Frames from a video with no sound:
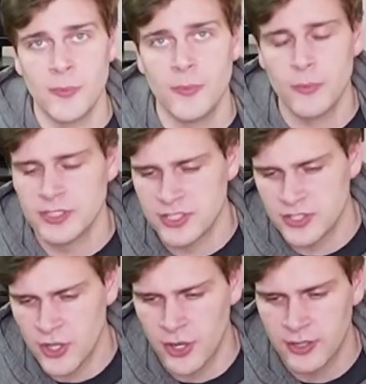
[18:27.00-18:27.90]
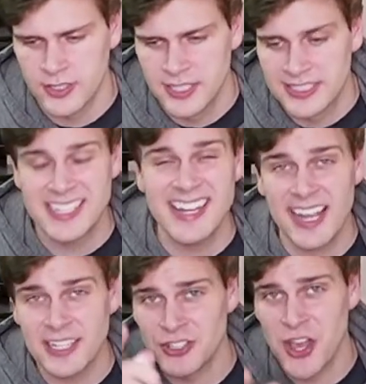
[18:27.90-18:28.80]
what's the song?
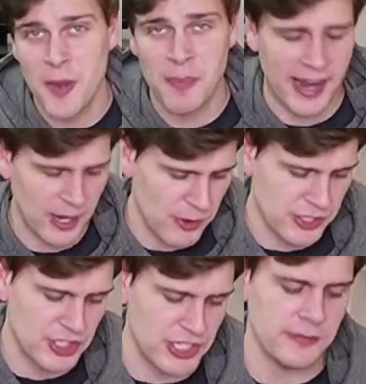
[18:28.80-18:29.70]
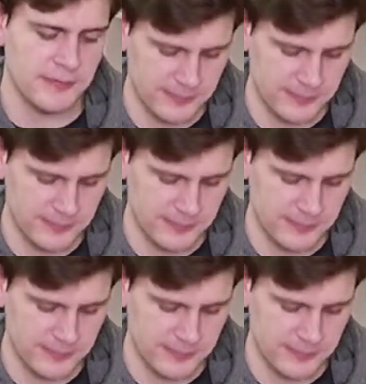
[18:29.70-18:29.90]
Teenage Dirtbag, what a cheat.